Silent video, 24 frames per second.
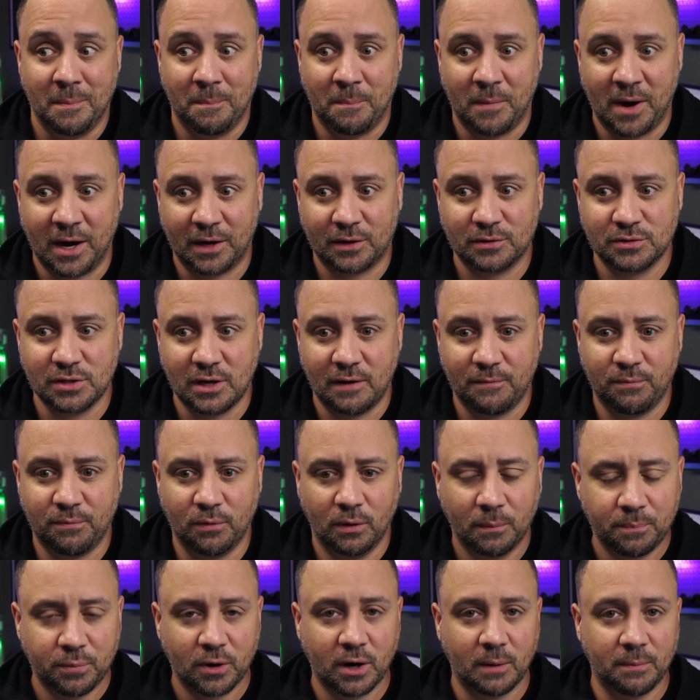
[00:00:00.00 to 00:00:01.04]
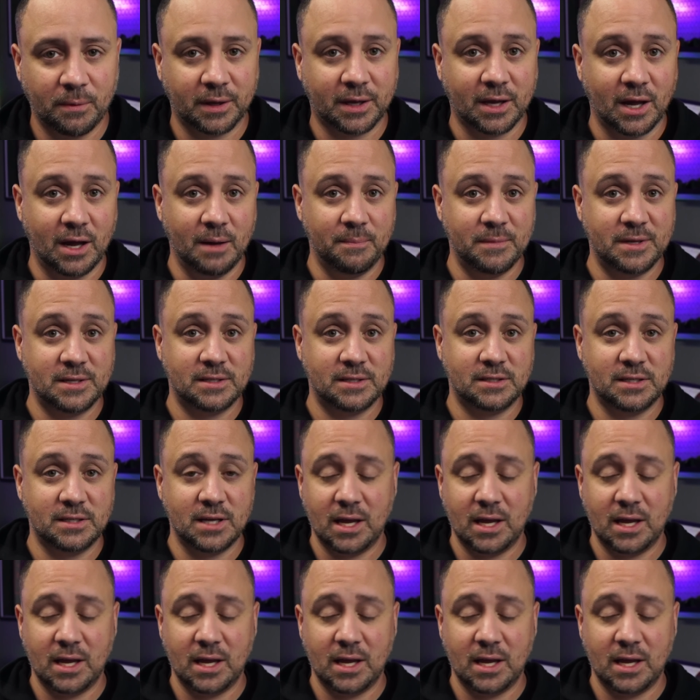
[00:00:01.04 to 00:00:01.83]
Microsoft will probably come and say,